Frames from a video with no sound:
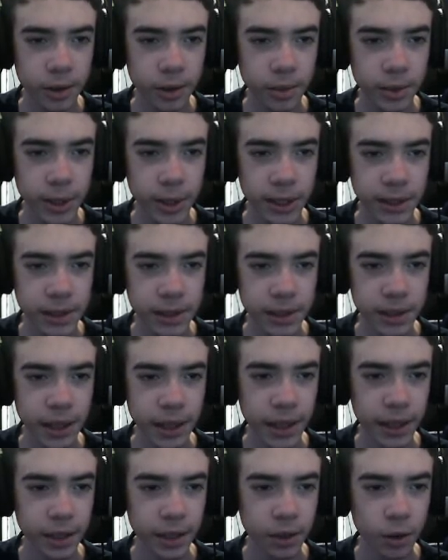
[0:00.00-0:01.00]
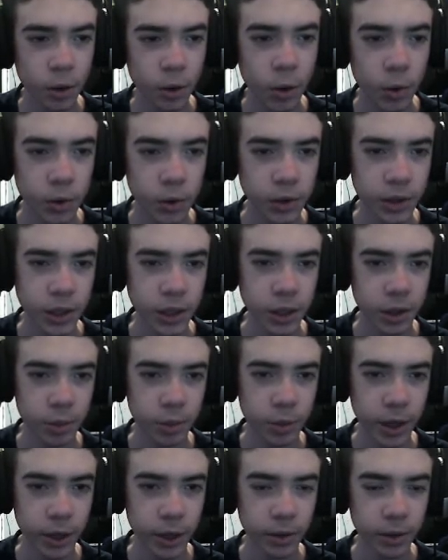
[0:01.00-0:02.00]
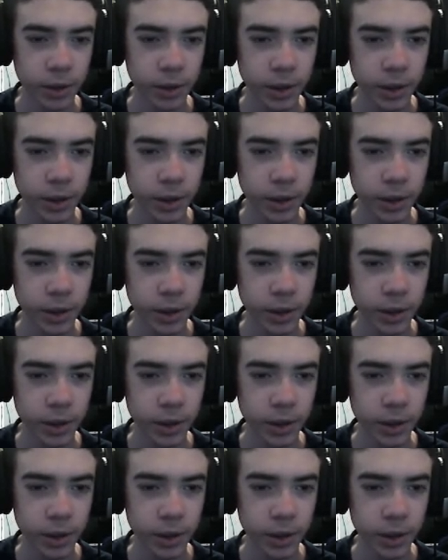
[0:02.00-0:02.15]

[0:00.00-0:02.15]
because I can hold the color brown.